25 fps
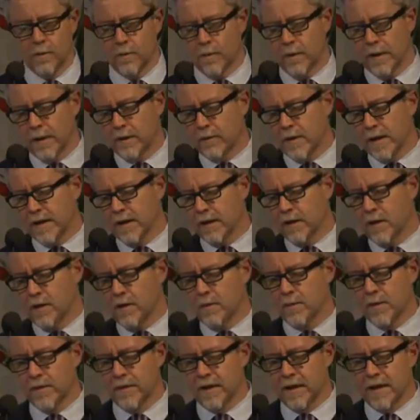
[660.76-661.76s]
we created
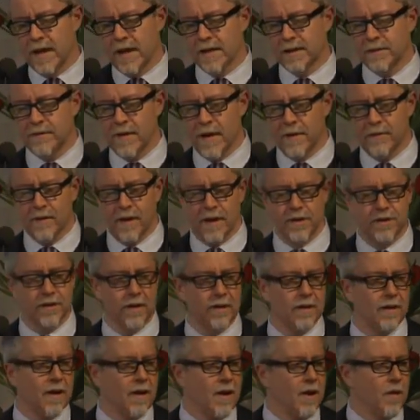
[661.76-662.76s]
along with the Gates
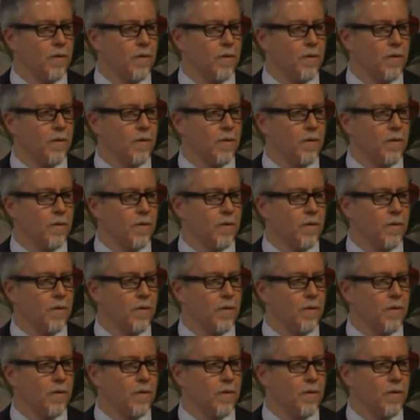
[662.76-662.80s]
Foundation,